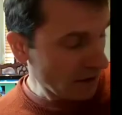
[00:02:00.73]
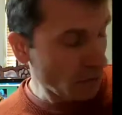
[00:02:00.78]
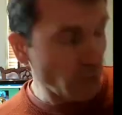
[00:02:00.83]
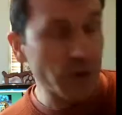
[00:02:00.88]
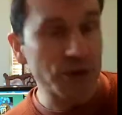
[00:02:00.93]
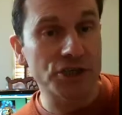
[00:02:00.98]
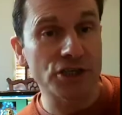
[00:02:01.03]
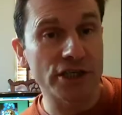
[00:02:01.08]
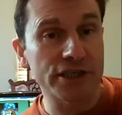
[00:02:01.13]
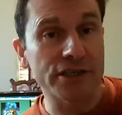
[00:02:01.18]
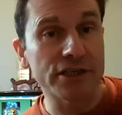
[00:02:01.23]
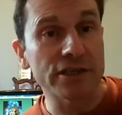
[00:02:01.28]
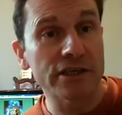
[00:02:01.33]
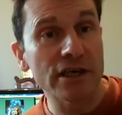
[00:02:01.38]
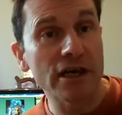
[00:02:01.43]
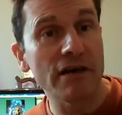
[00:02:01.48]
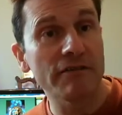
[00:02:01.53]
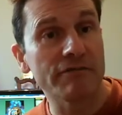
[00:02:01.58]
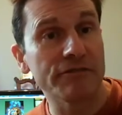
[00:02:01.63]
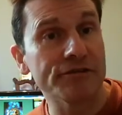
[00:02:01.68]
which I can
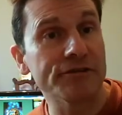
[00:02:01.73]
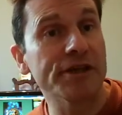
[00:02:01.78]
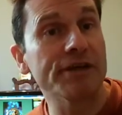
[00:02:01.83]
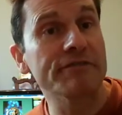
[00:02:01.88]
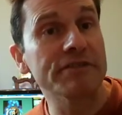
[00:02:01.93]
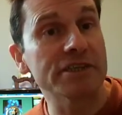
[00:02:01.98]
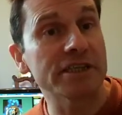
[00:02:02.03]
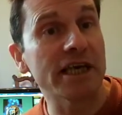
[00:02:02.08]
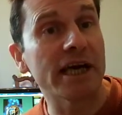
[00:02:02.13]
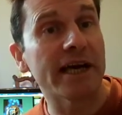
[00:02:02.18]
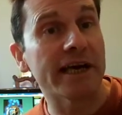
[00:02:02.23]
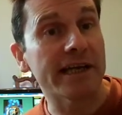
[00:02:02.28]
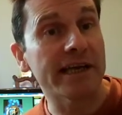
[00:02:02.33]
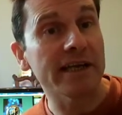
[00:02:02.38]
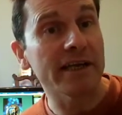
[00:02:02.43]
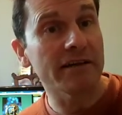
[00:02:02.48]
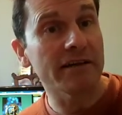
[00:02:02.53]
cover another day